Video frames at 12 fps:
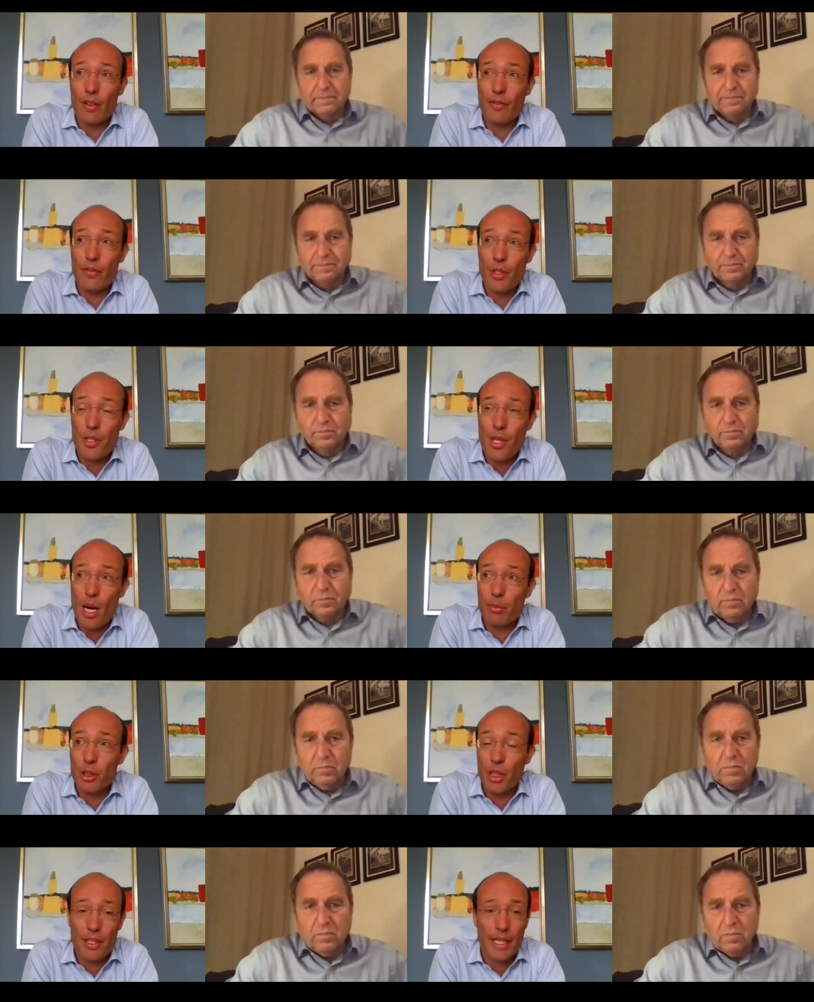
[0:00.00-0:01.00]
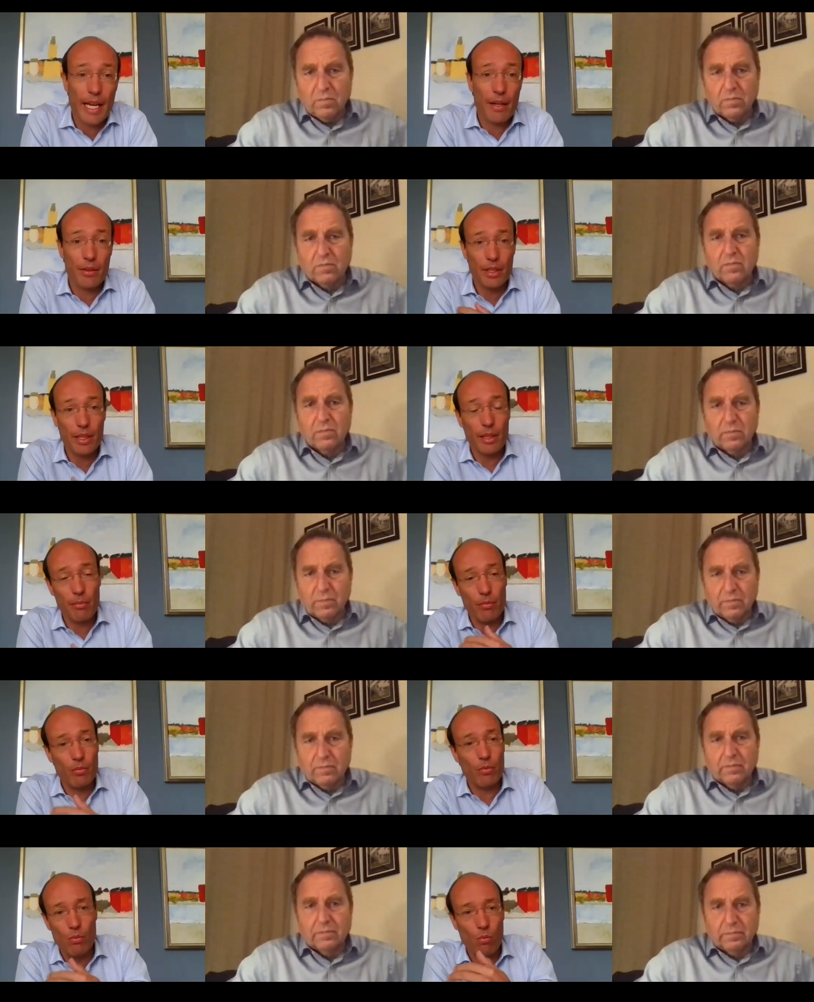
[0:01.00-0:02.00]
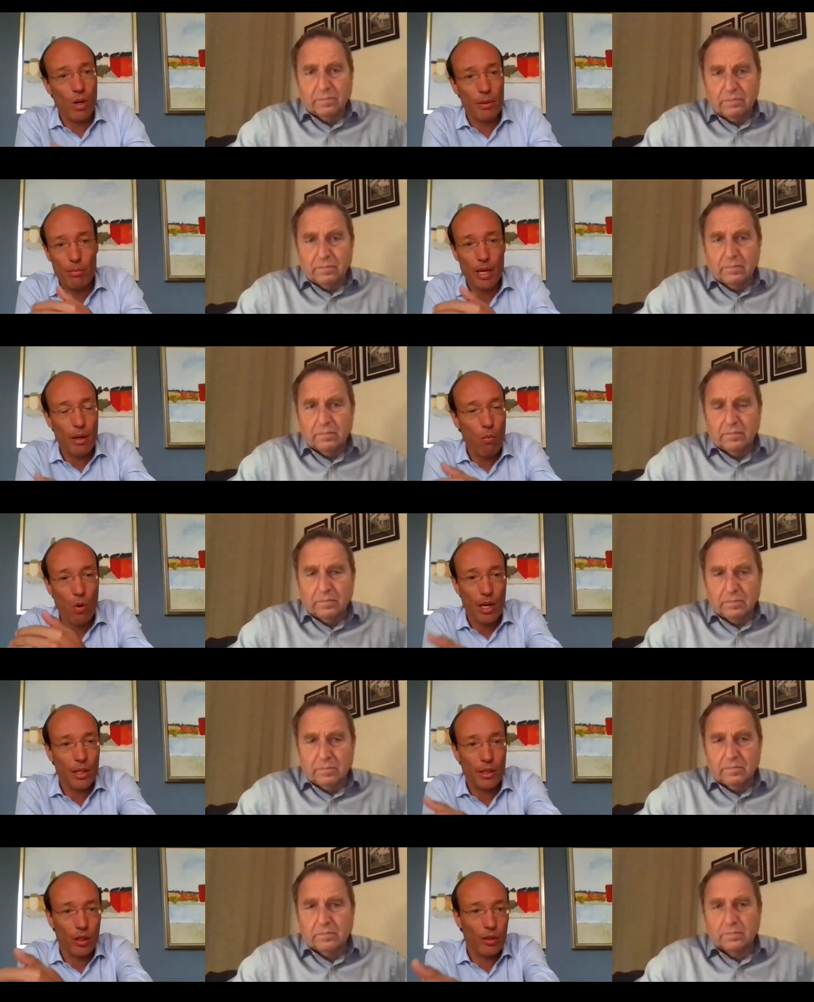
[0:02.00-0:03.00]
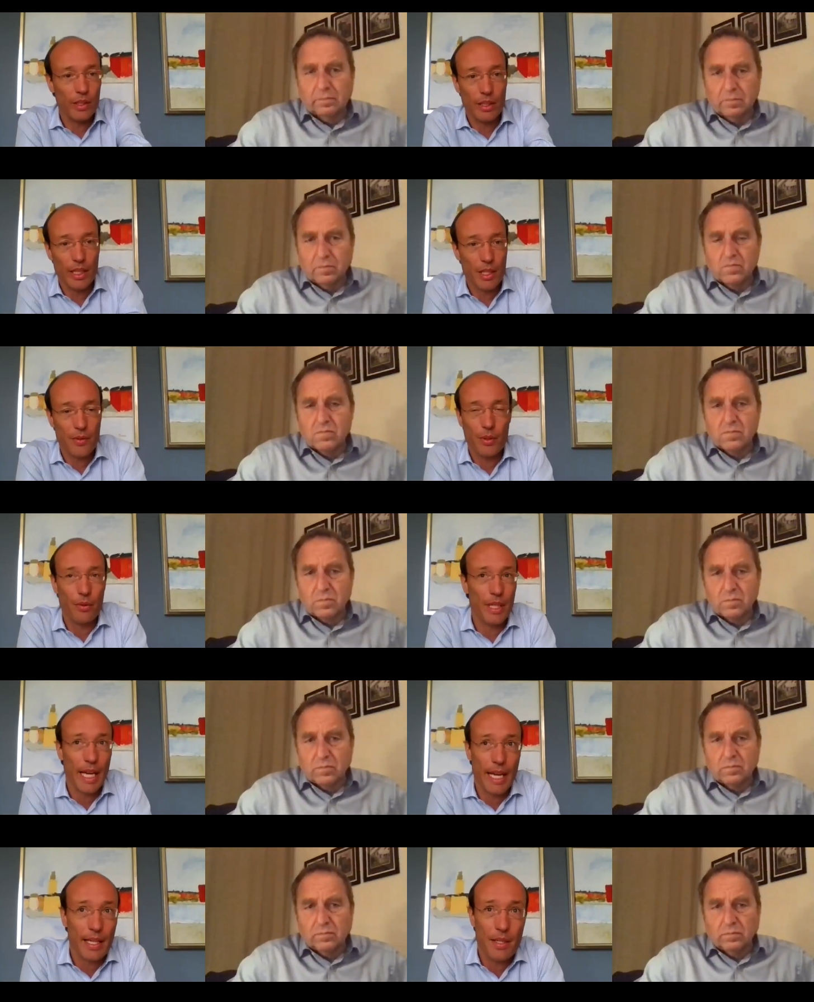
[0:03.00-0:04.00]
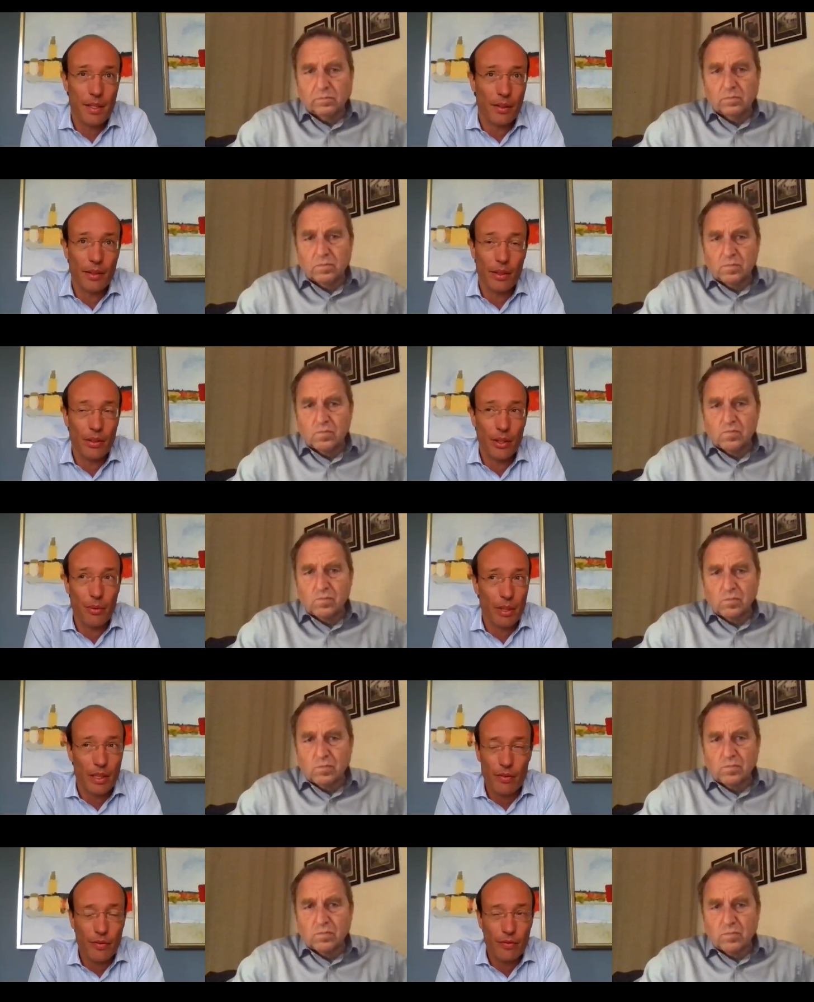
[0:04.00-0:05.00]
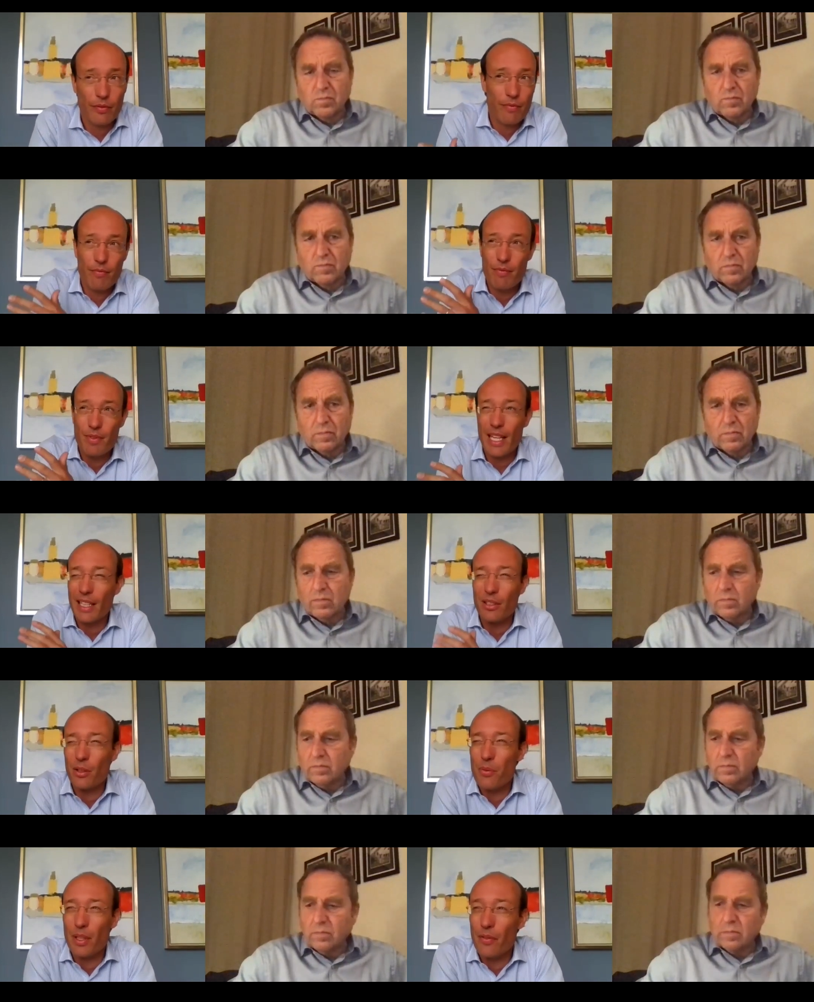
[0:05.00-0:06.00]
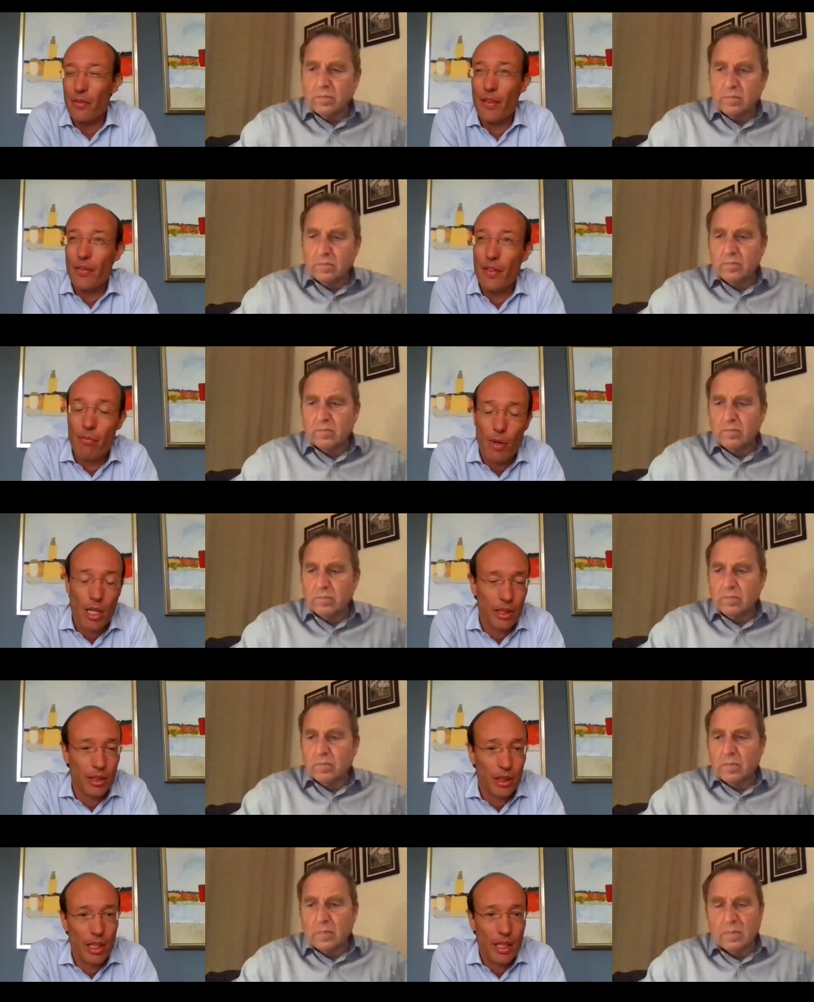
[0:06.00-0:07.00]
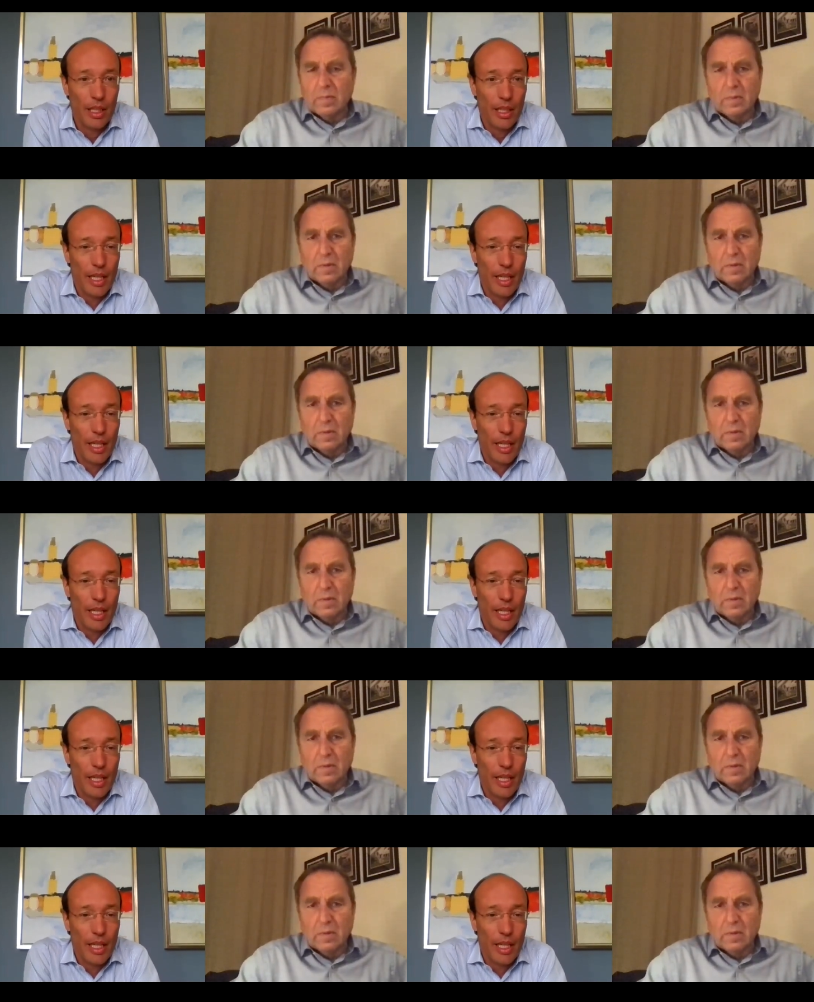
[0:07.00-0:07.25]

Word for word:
Speaker 1: Our first hub shut down, and then one by one over the next few days until the 22nd or 25th of March,